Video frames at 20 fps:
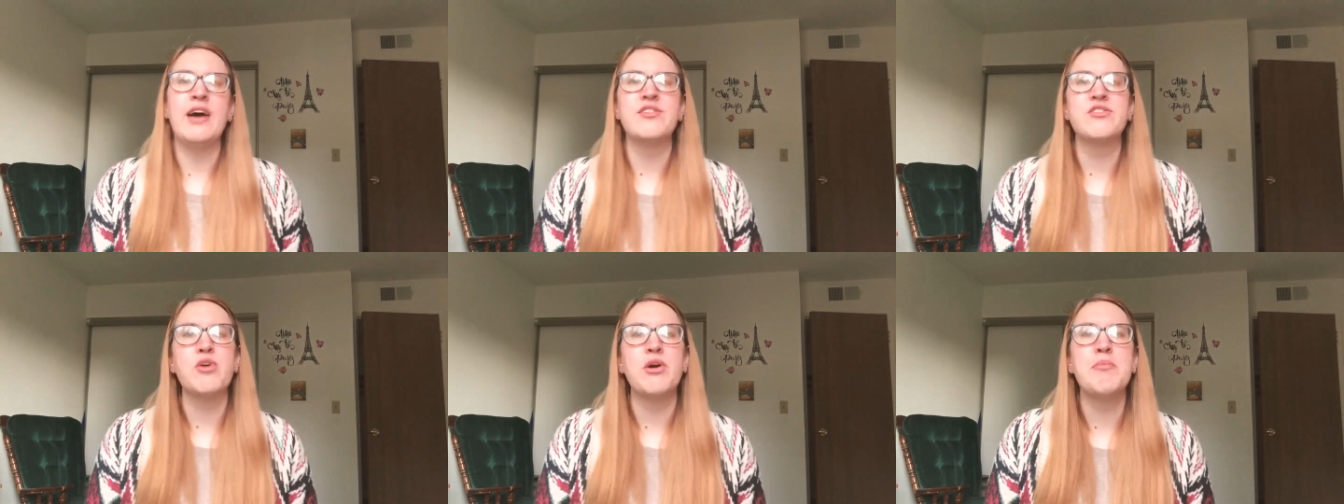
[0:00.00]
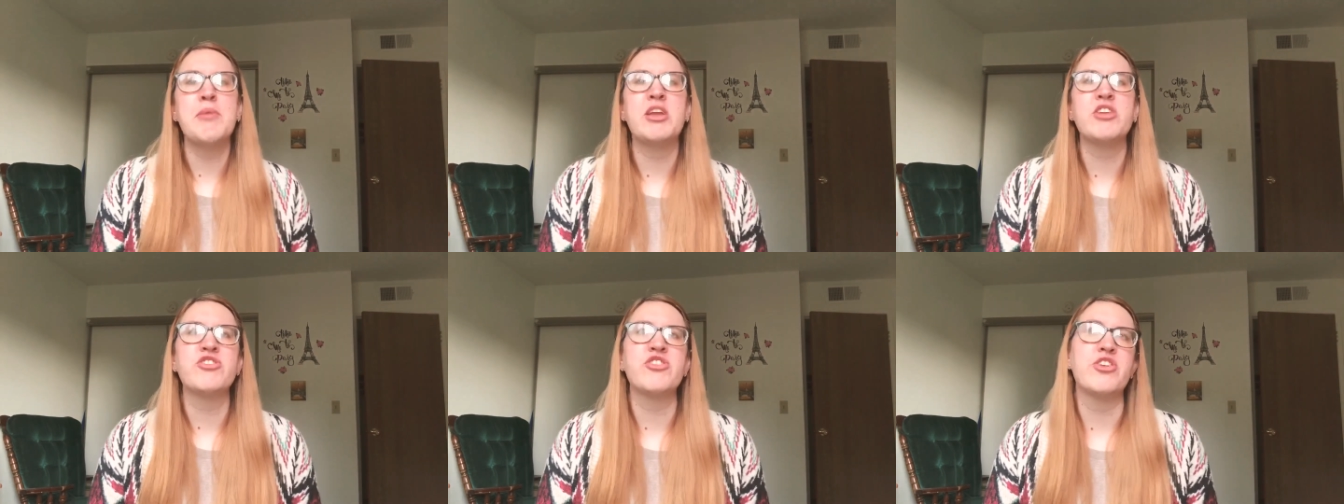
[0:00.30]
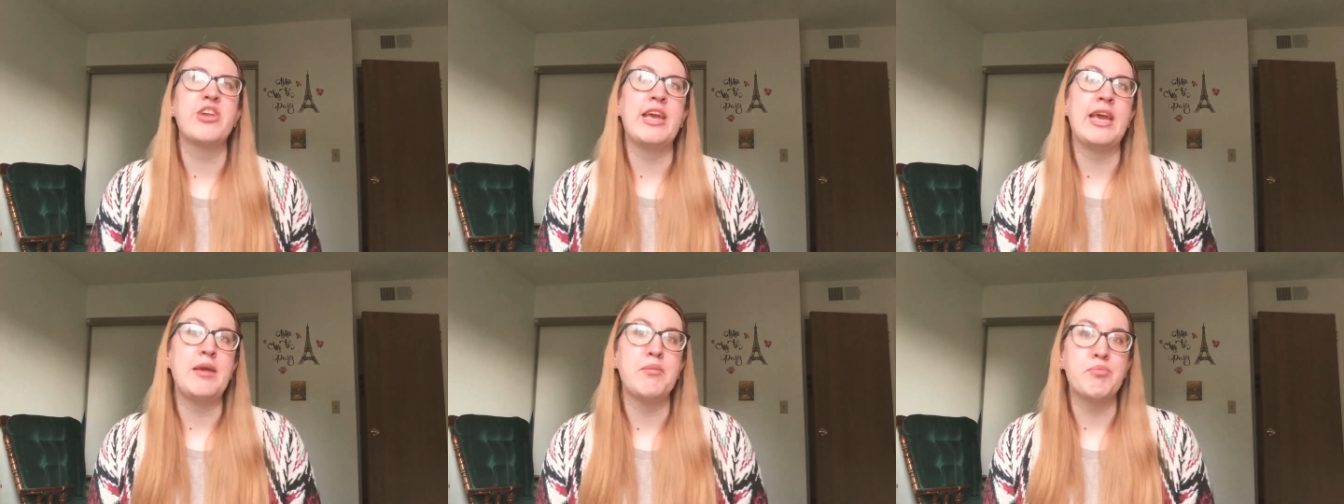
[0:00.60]
so I made
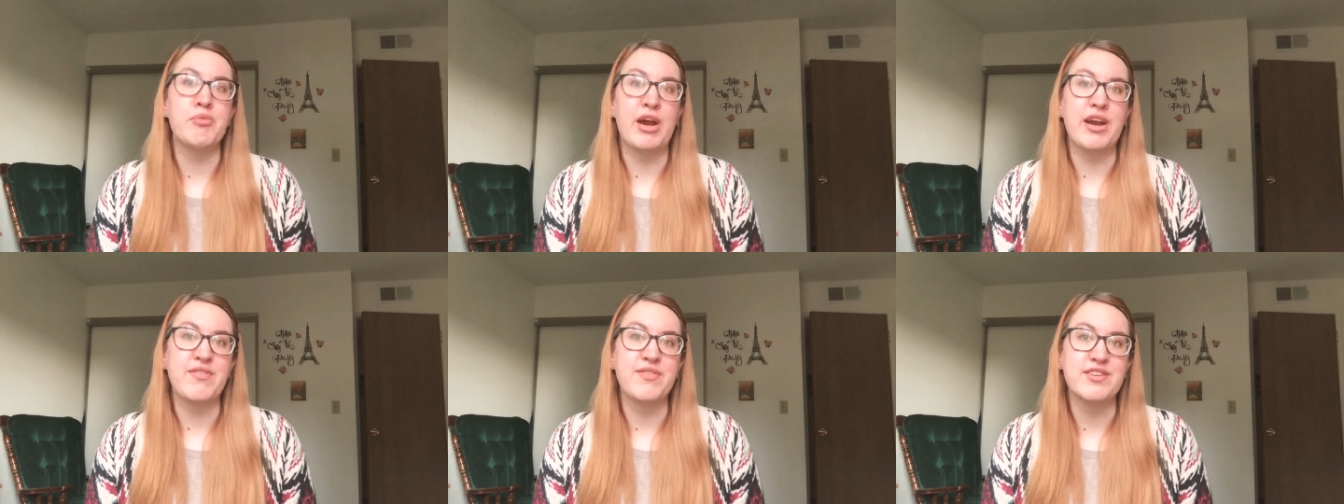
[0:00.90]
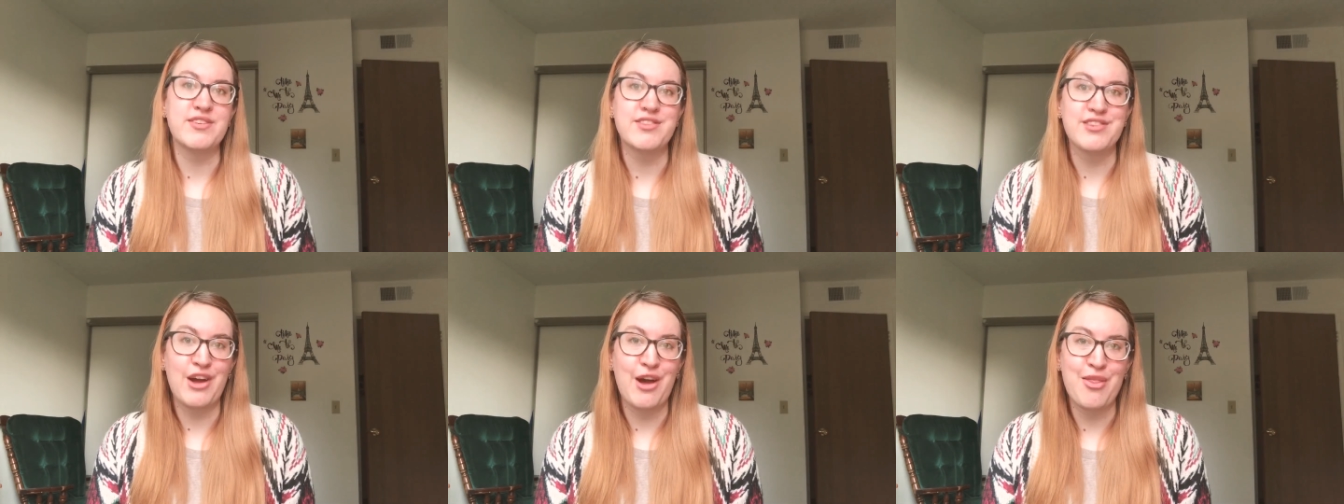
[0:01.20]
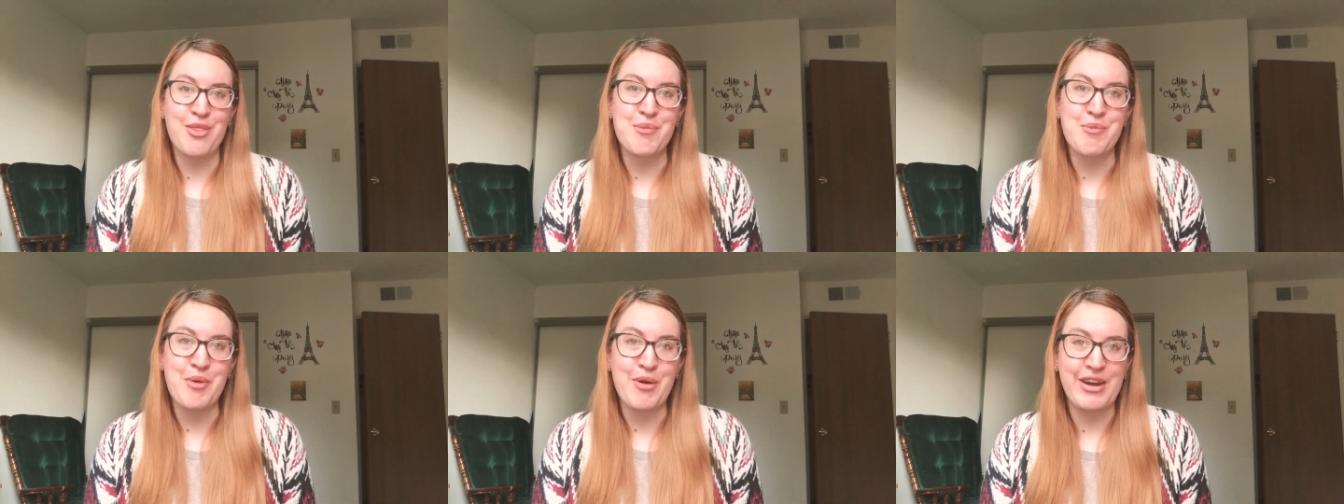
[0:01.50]
sure to eat breakfast
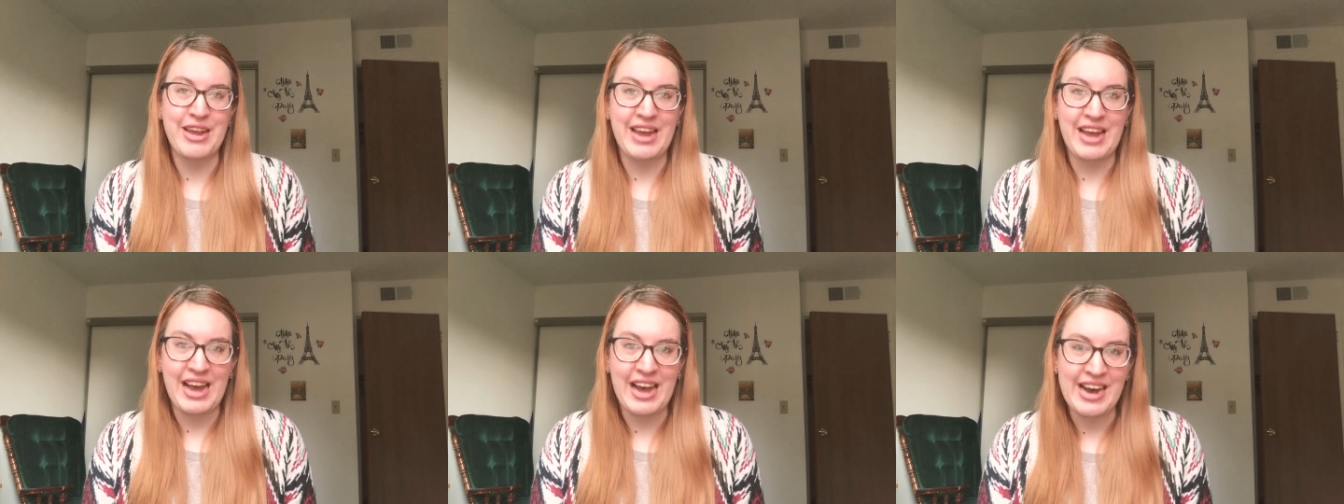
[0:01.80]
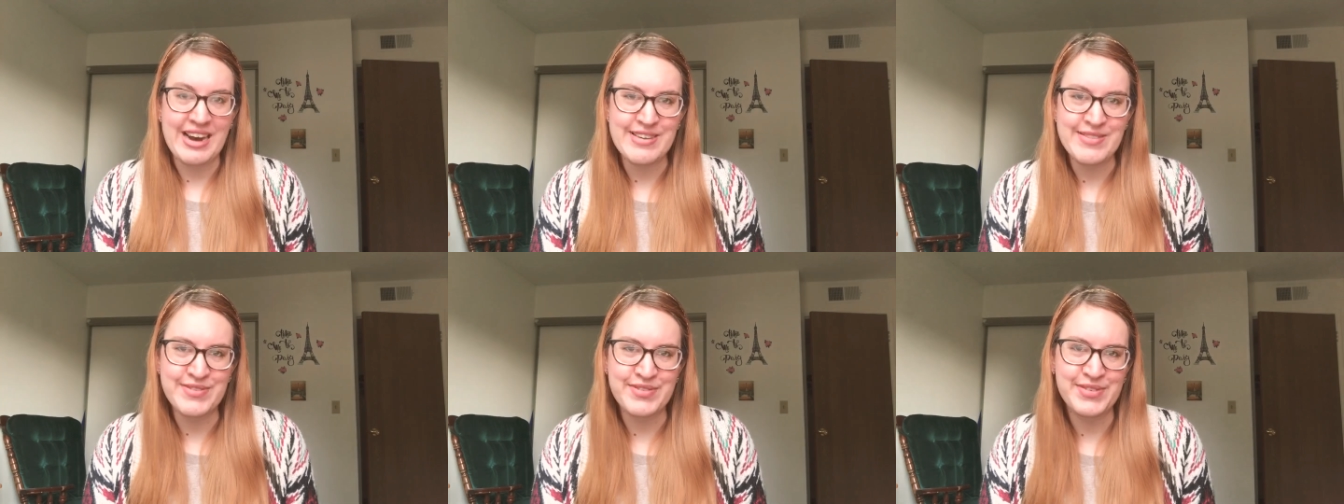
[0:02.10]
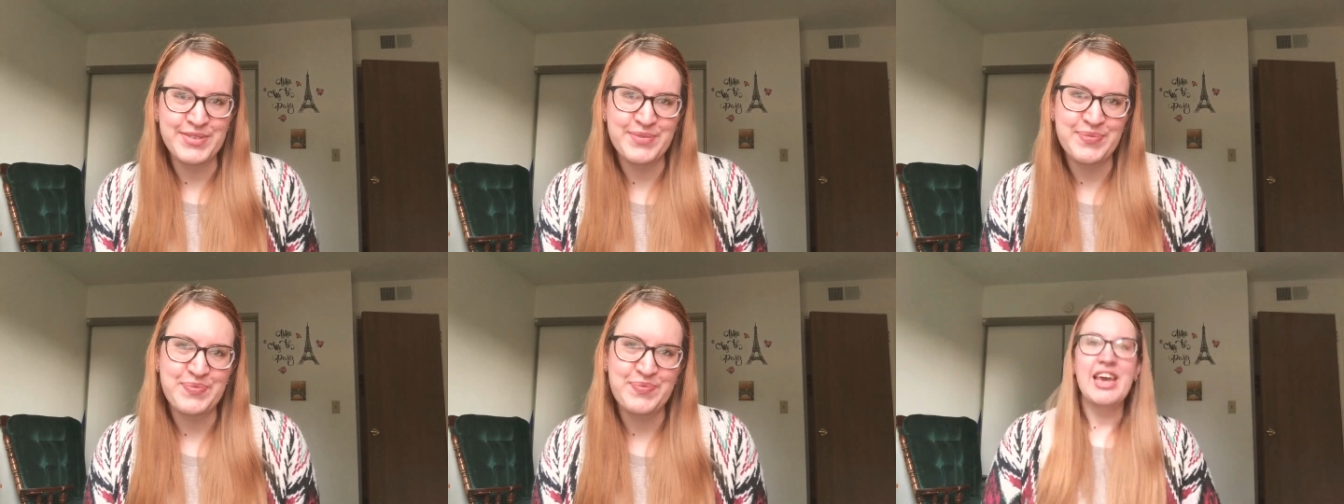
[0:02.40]
on the morning
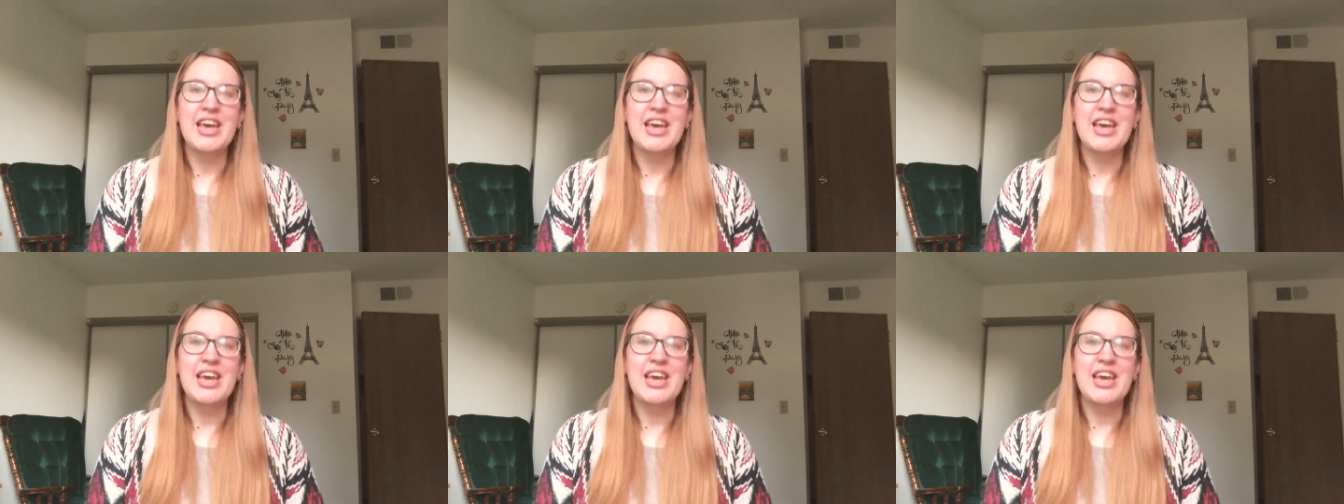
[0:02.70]
of.